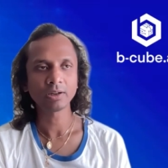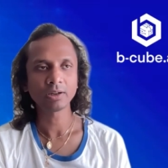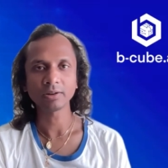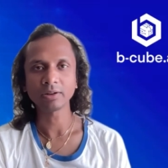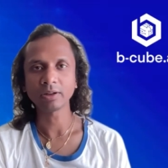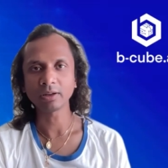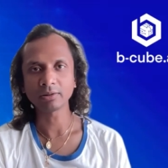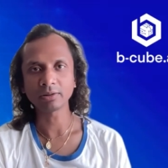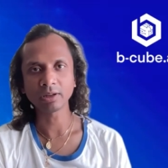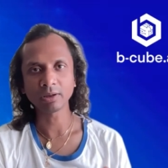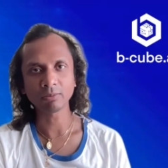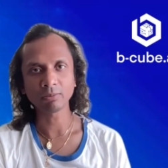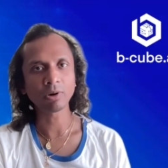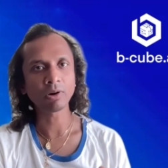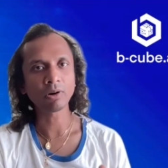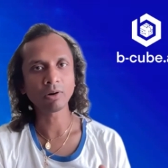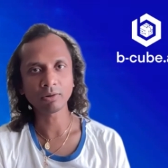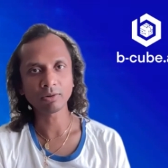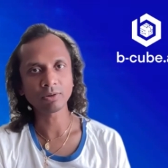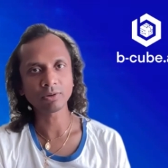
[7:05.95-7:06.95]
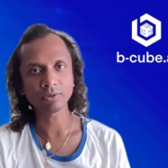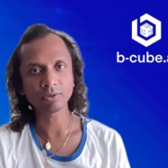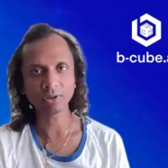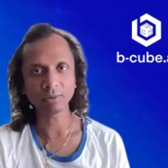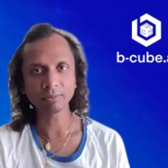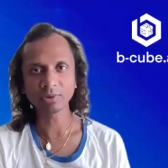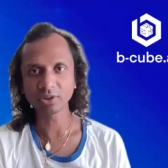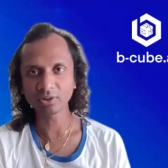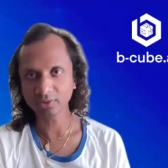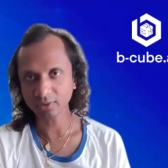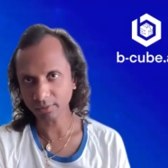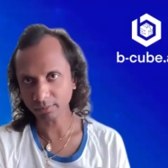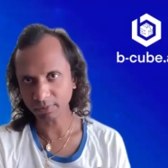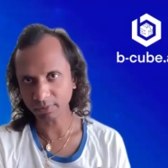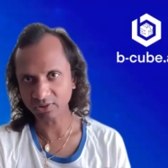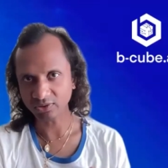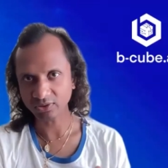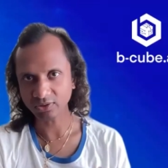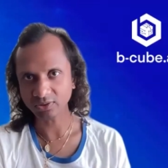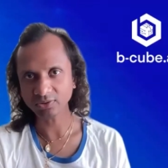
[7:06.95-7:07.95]
there, there were some
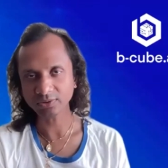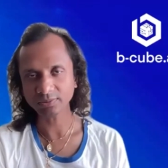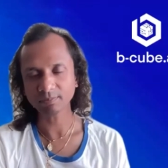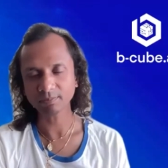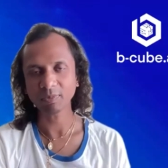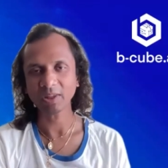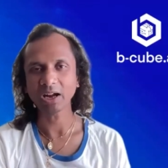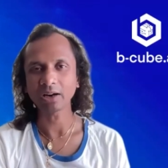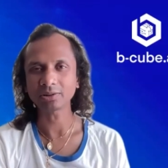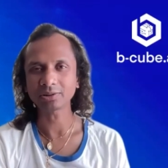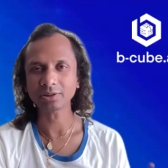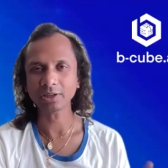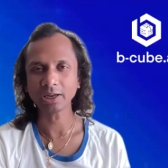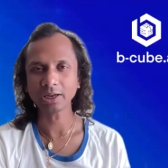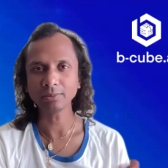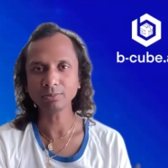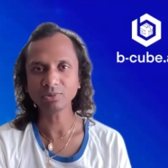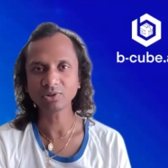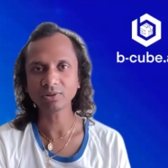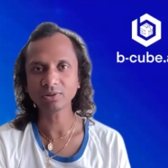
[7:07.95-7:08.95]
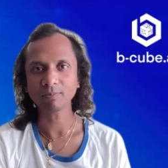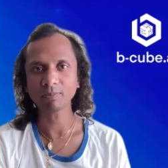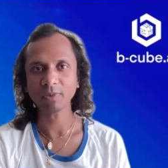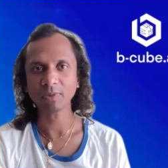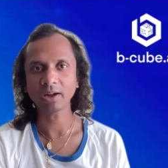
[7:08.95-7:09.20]
discrepancies at times.